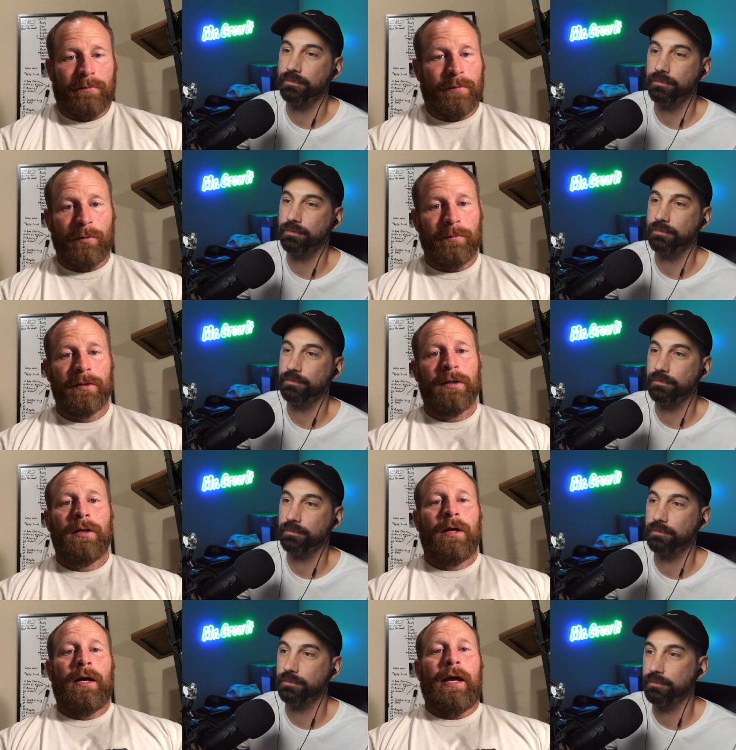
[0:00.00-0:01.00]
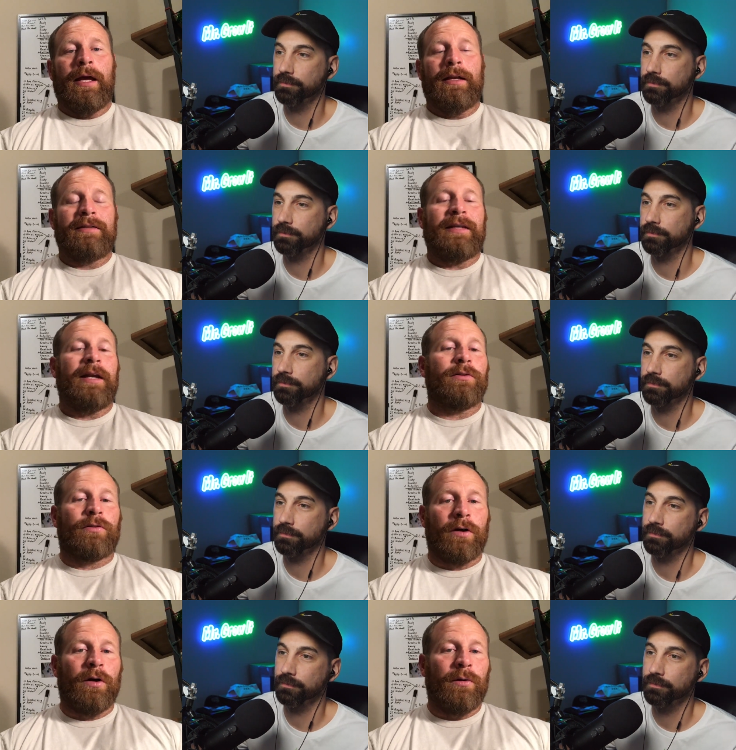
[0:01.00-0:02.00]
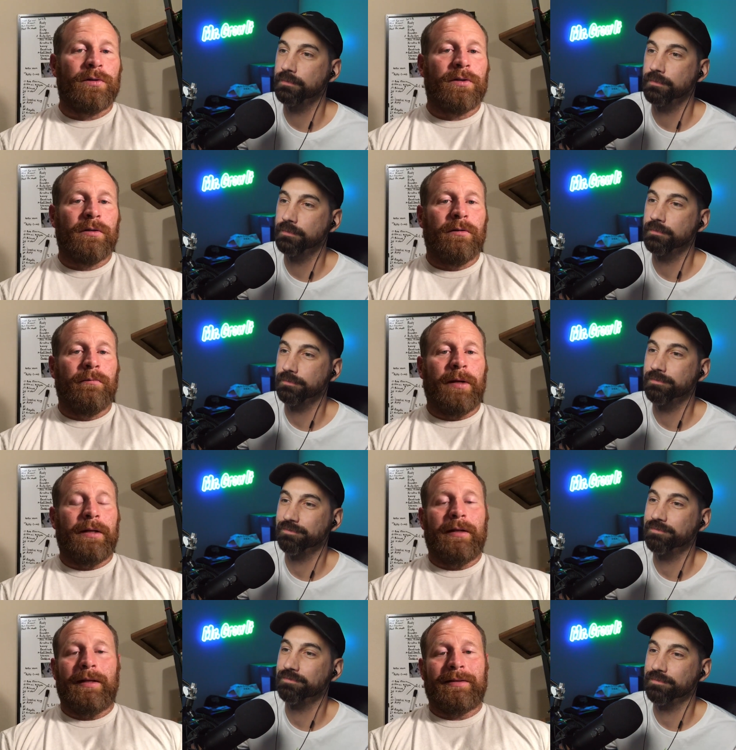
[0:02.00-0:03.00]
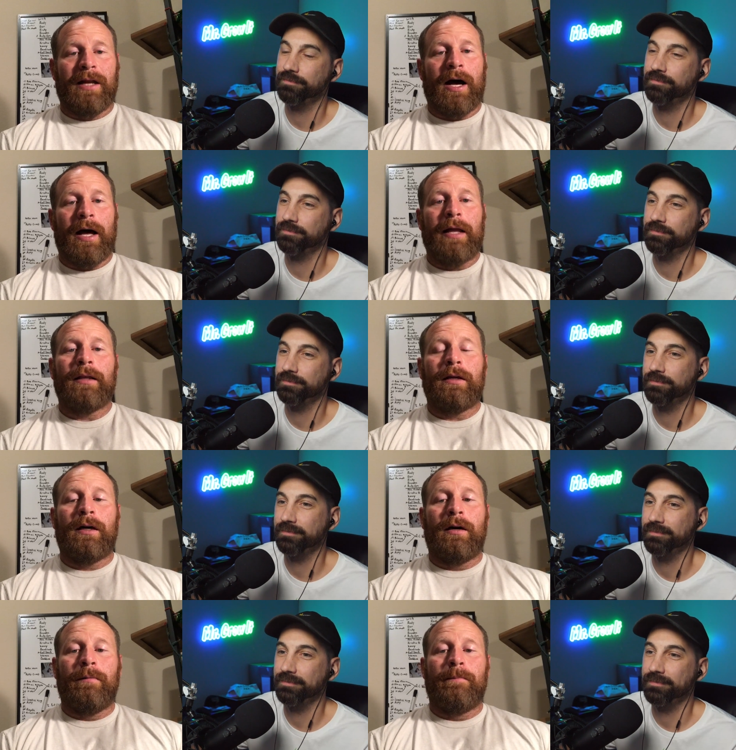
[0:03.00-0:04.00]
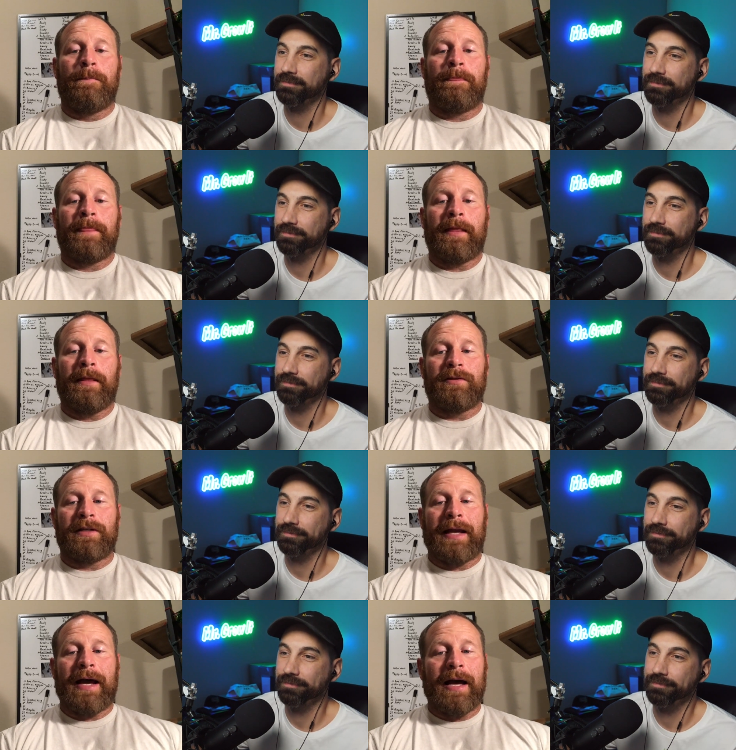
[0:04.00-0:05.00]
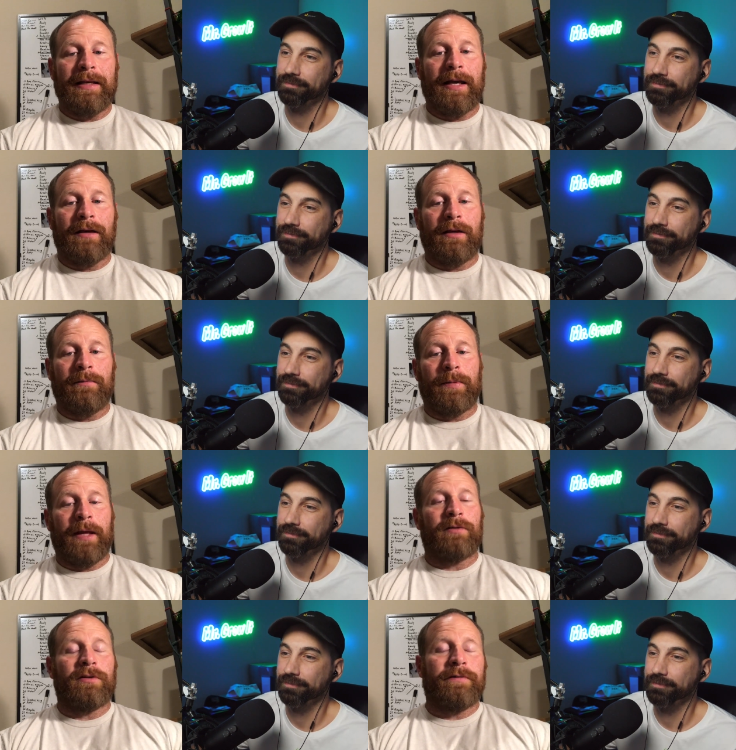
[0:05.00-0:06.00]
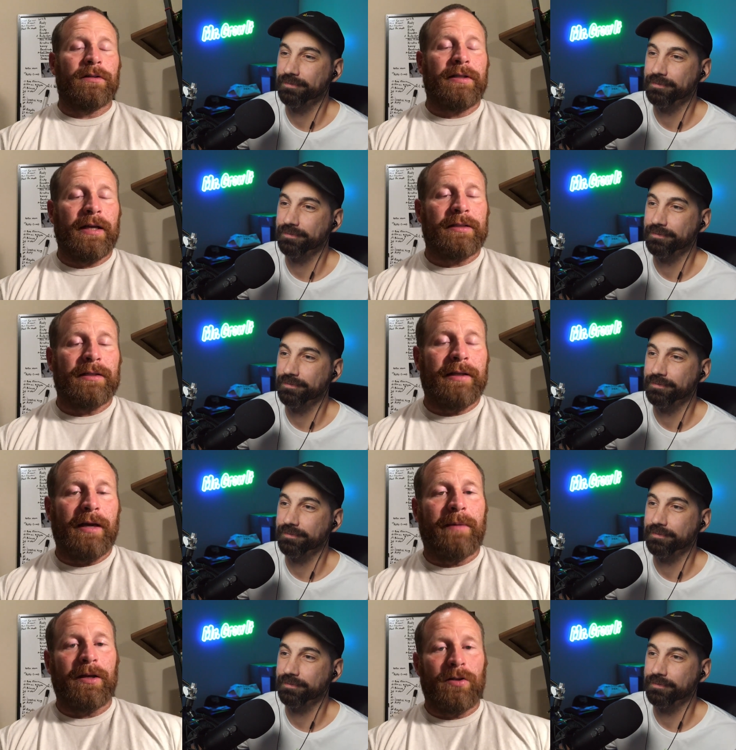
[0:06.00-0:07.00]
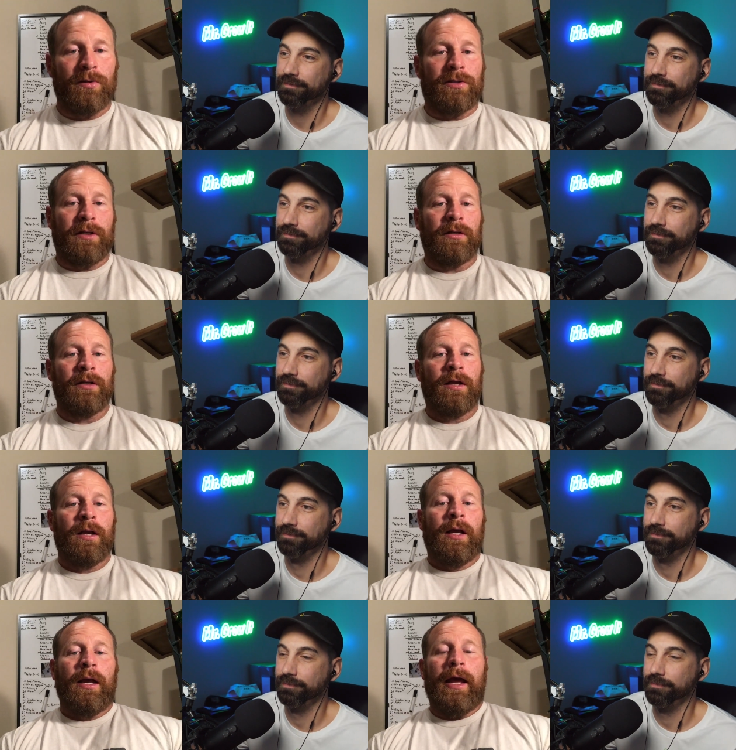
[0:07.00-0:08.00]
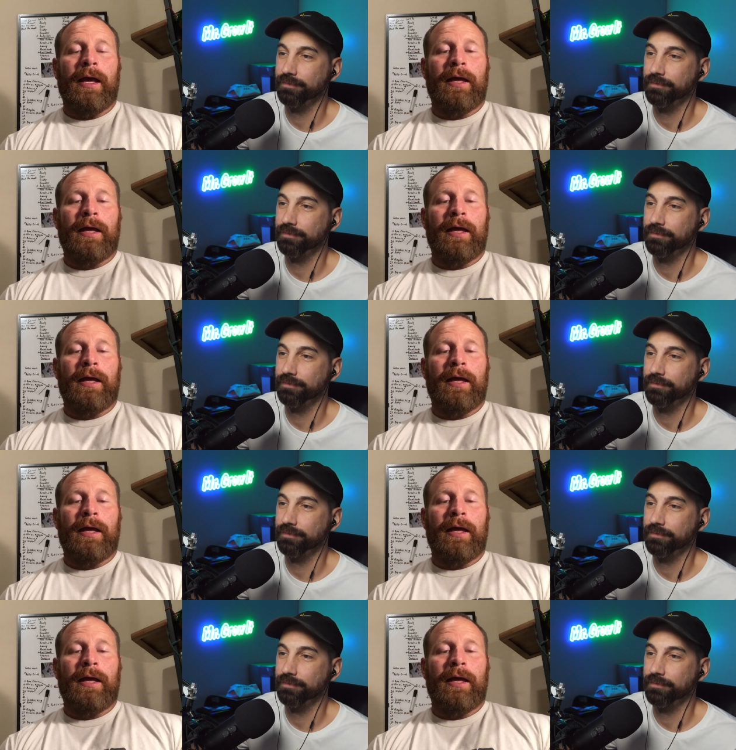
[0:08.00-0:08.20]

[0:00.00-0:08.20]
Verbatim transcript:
Speaker 1: poop. And it sounds gross, but it's not. Um, there's a guy down in Plantersville, Texas, down by Houston. And